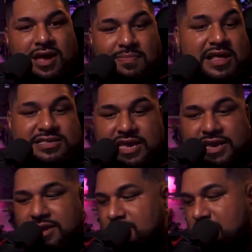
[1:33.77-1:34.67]
I'm not
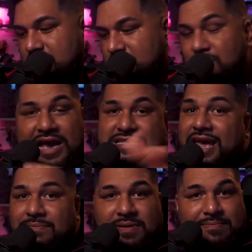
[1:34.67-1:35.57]
saying you guys
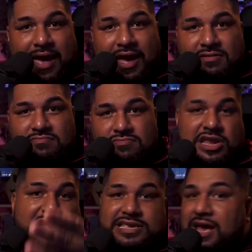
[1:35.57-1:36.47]
can't be mad. You
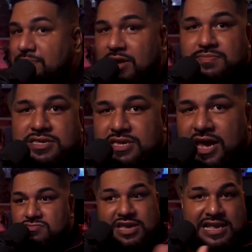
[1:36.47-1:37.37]
guys can't be
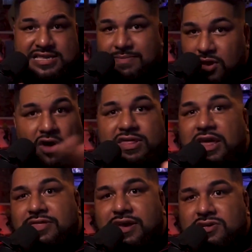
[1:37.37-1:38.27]
upset. You guys can be all that
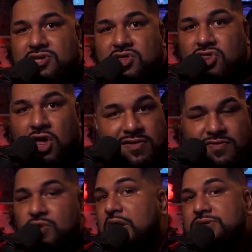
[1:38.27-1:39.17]
things. None of
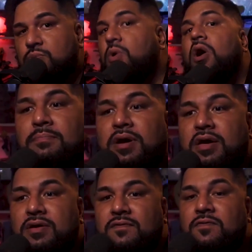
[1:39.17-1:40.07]
you guys are wrong. But
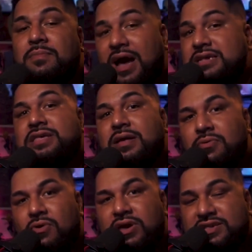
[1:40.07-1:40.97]
from my
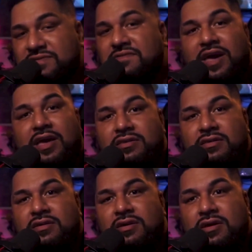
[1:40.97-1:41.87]
standpoint as a fan,
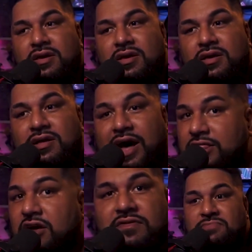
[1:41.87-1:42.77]
I
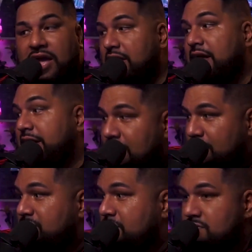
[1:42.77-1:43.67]
love it. And I can't
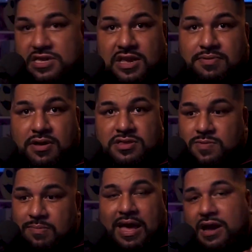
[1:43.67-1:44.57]
wait for CM Punk to
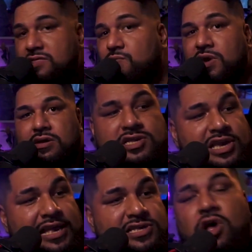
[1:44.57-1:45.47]
be back in the ring. You
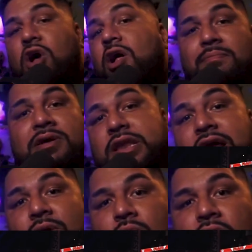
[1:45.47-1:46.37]
guys saw on Monday
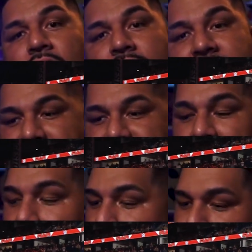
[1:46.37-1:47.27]
Night Raw his
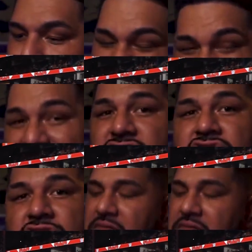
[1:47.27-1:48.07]
passionate,